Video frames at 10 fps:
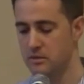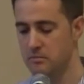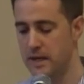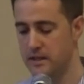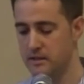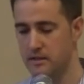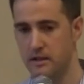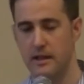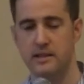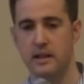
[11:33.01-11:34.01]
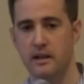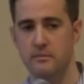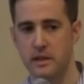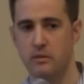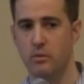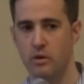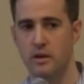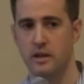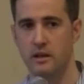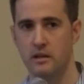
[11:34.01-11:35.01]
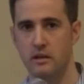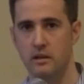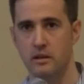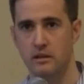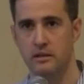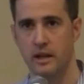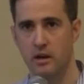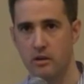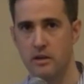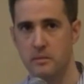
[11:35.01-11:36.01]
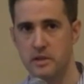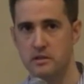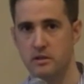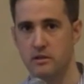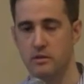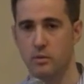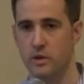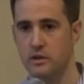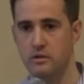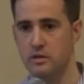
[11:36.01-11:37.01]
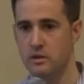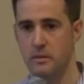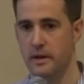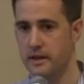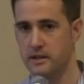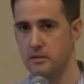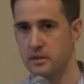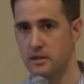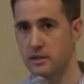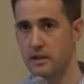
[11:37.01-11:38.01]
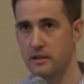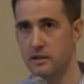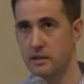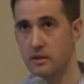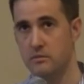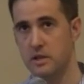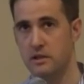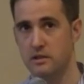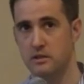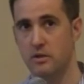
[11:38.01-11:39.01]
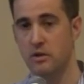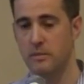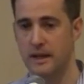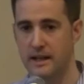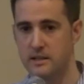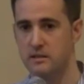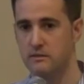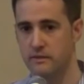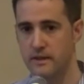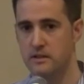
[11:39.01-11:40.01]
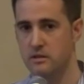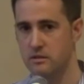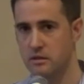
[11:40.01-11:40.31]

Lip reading: But as I have been working, the concept is not reducing overactivity, the concept is normalizing function.